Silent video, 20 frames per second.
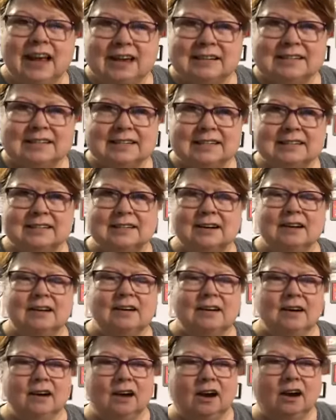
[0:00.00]

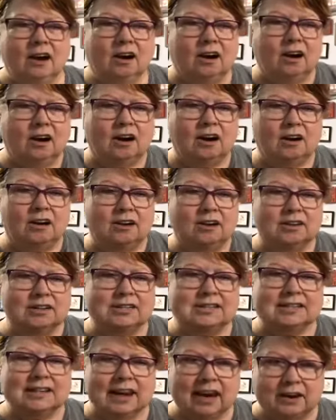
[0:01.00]
classes,
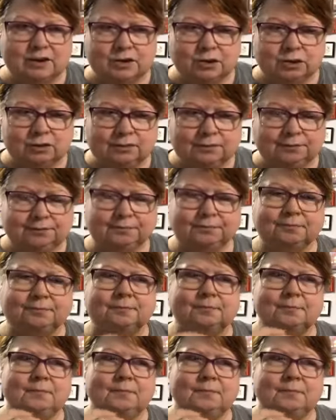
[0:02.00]
are scheduled.